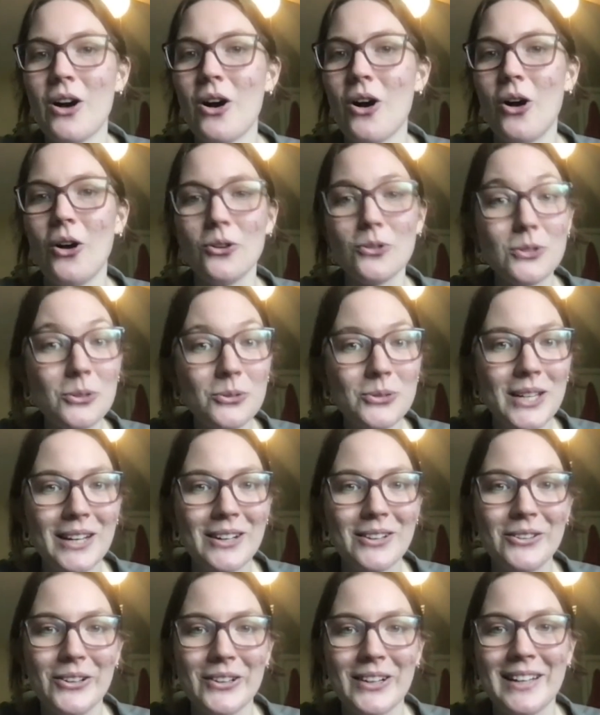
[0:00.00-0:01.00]
Also, take
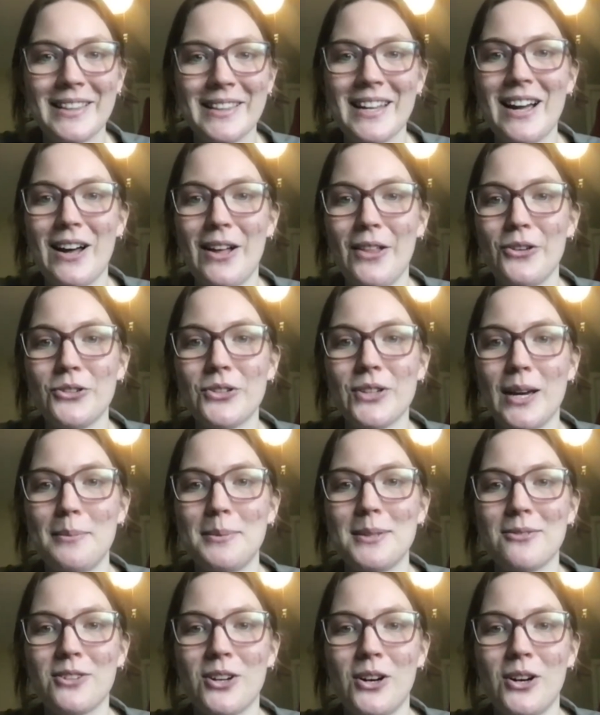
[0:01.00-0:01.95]
a look at the other types of